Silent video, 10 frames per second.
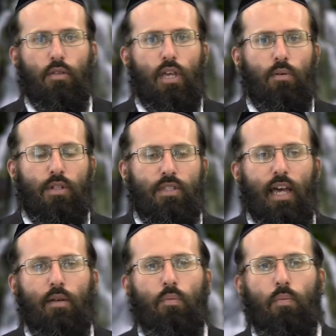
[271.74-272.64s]
He would
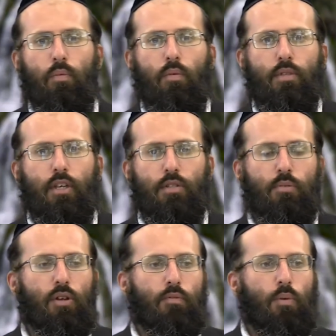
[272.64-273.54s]
say such
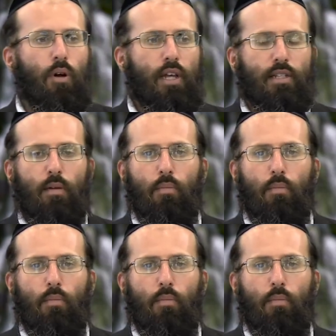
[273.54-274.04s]
beautiful words like